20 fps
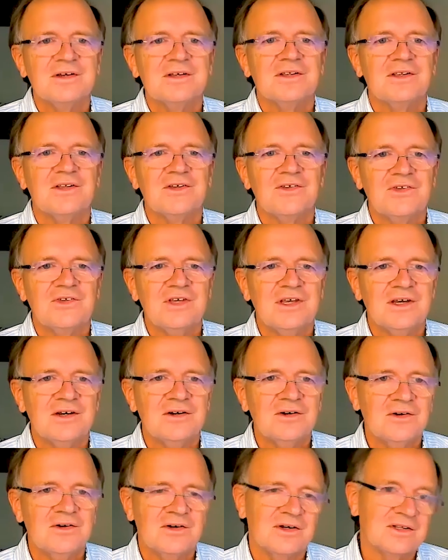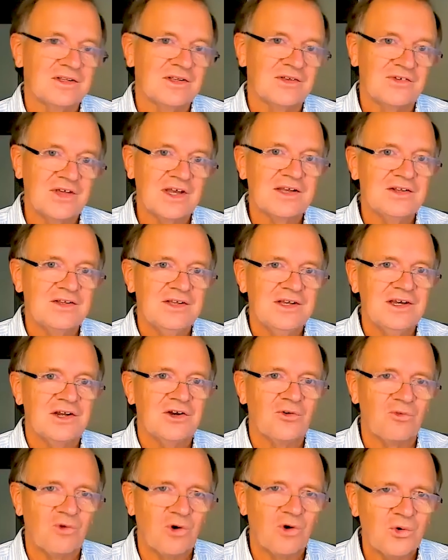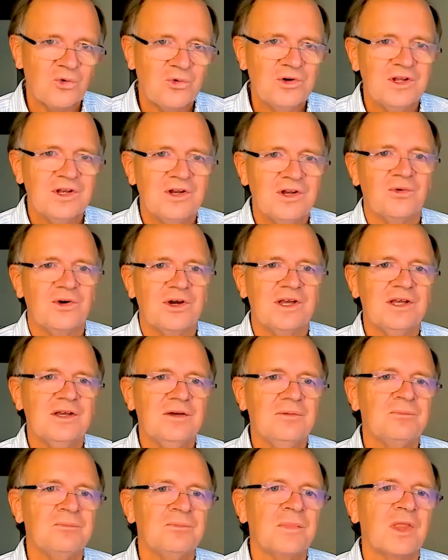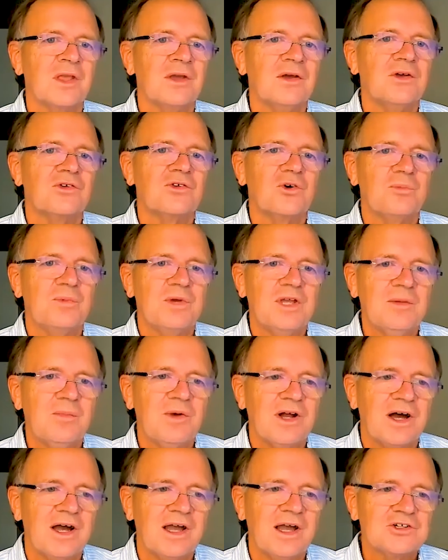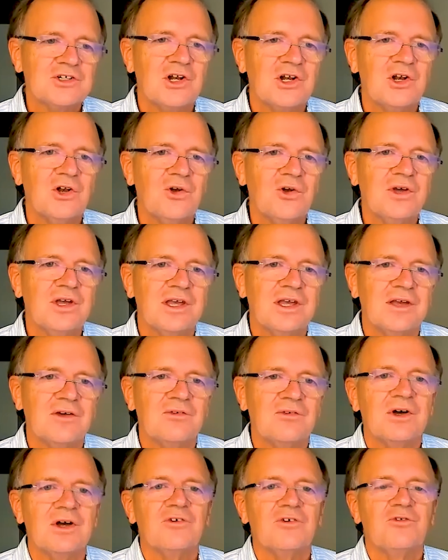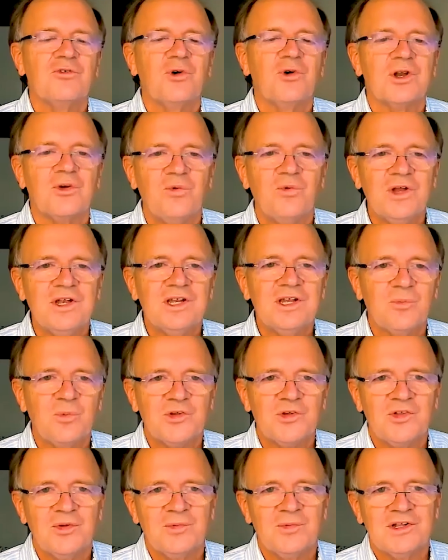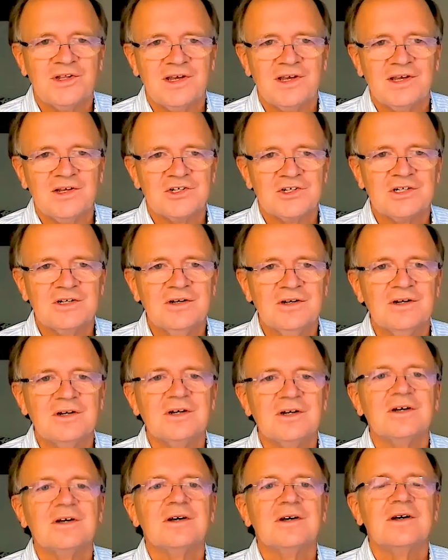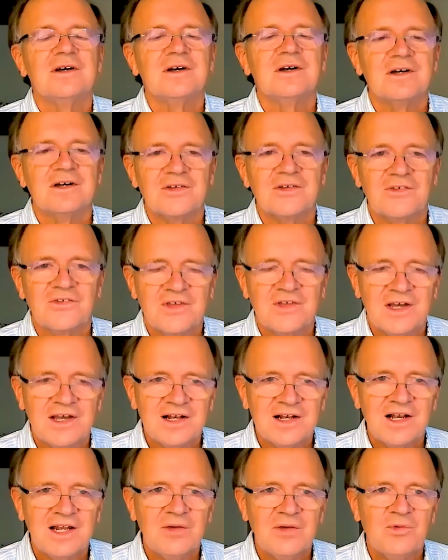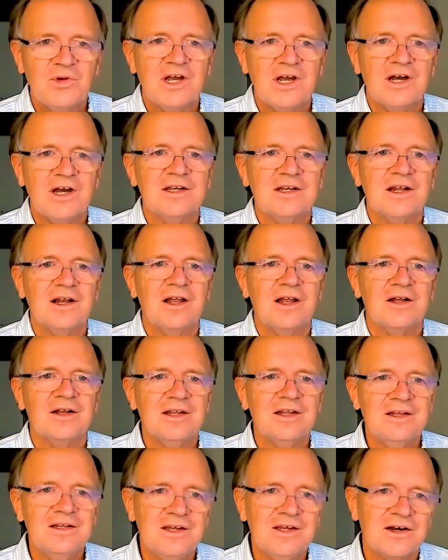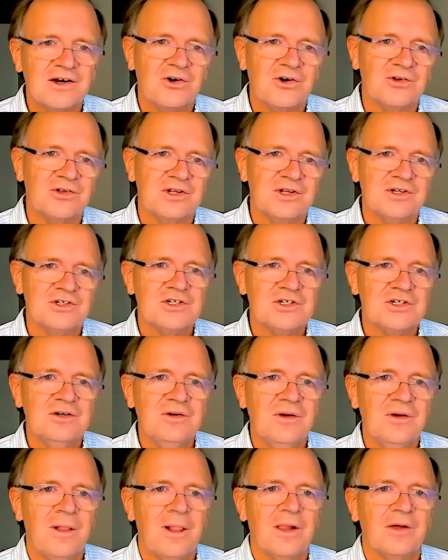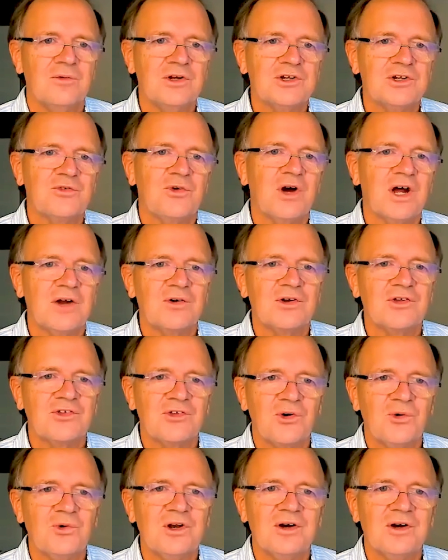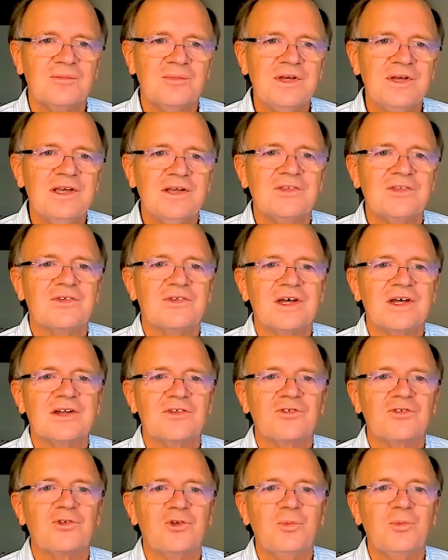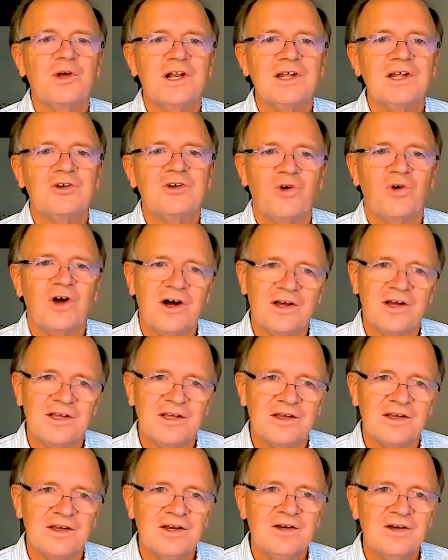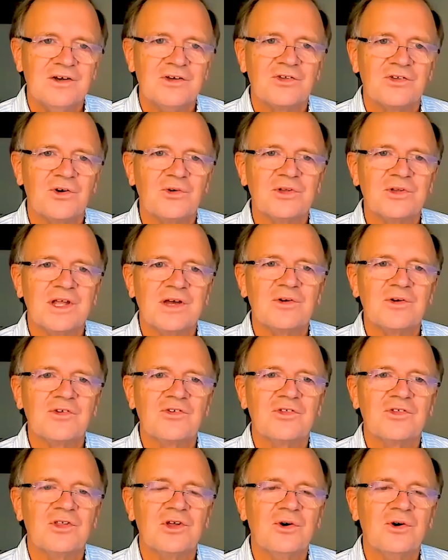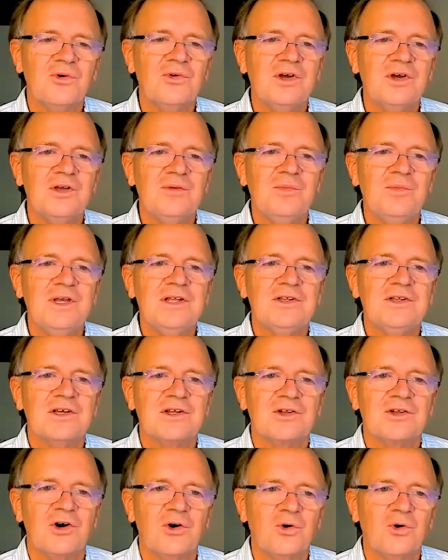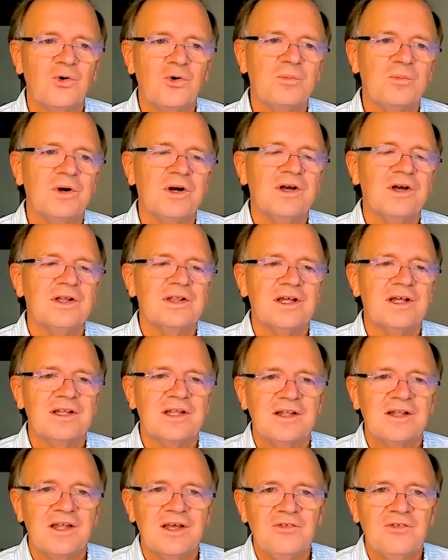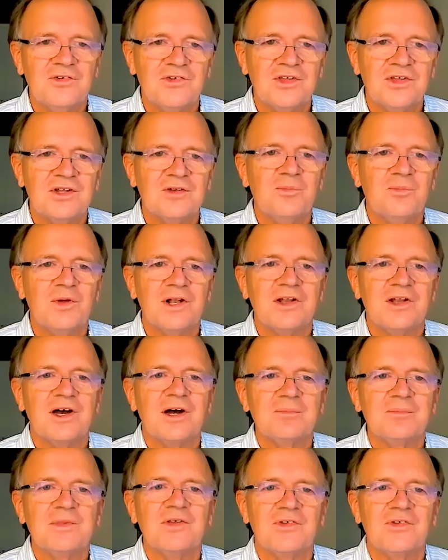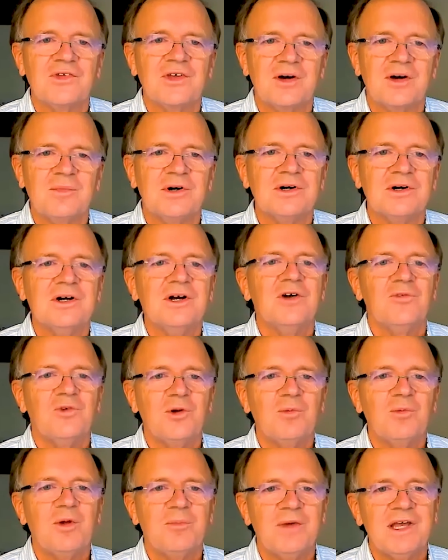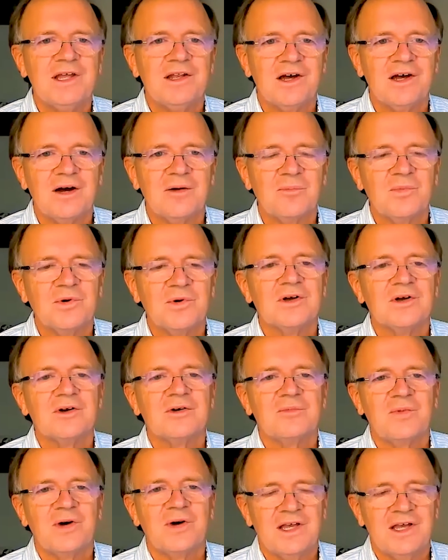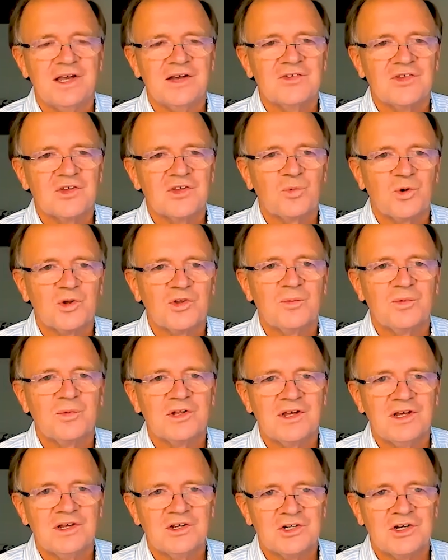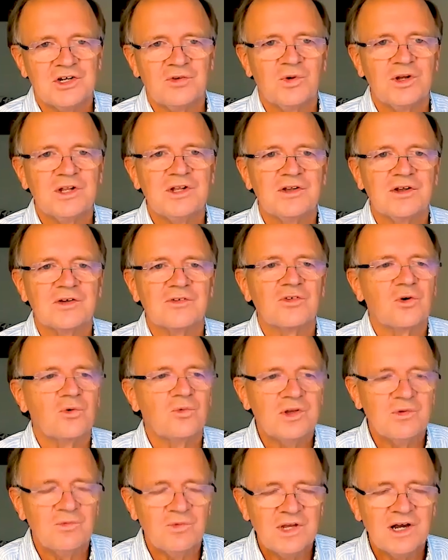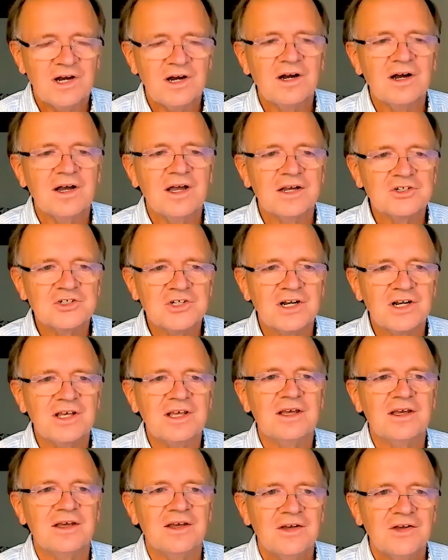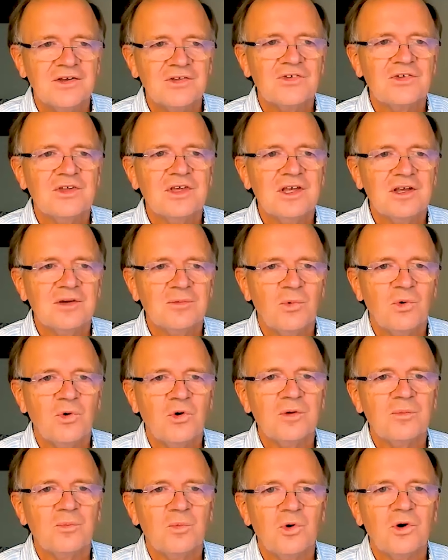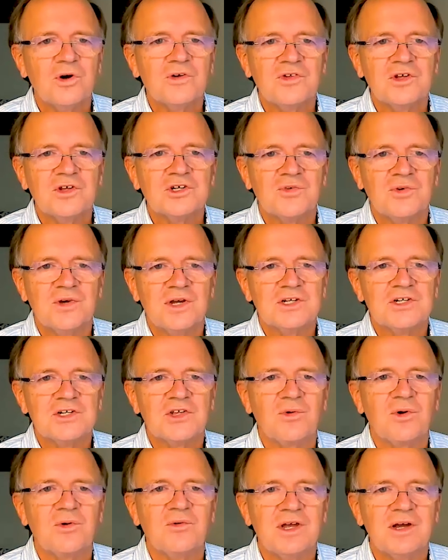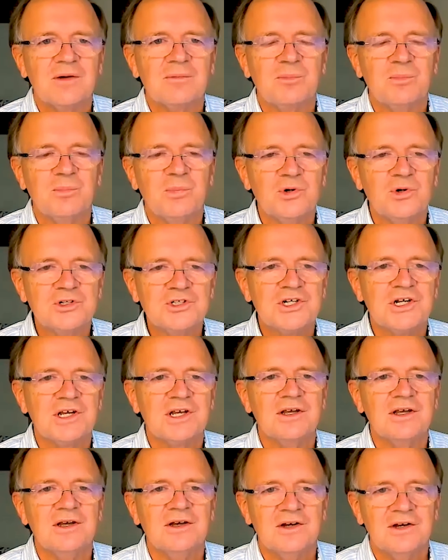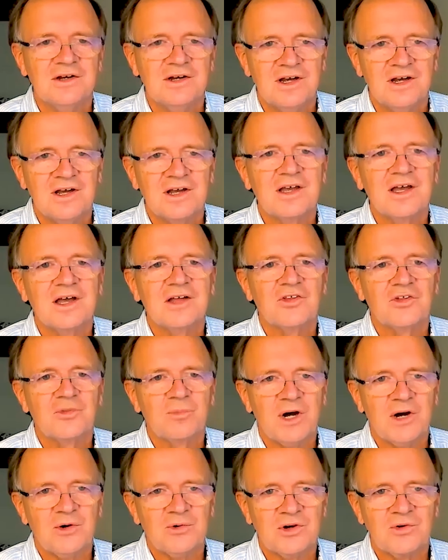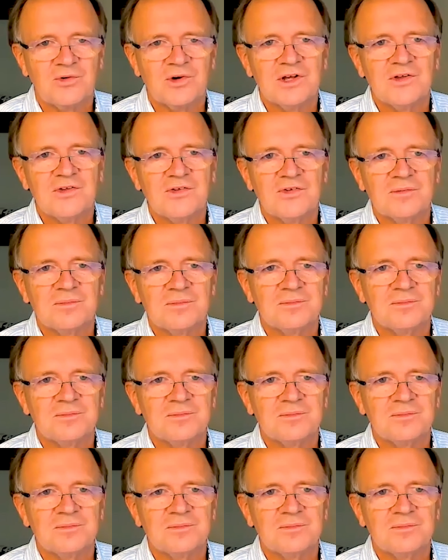this year, the second year in a row in a way. So people are actually looking for the winter precipitation. Sadly, we are in a La Nina condition, which for Arizona means that it's typically dry. So there is no immediate hope that the deficit built up this summer will be made up by excess precipitation in winter. So we are actually seeing more and more situations where we are pushing against boundaries.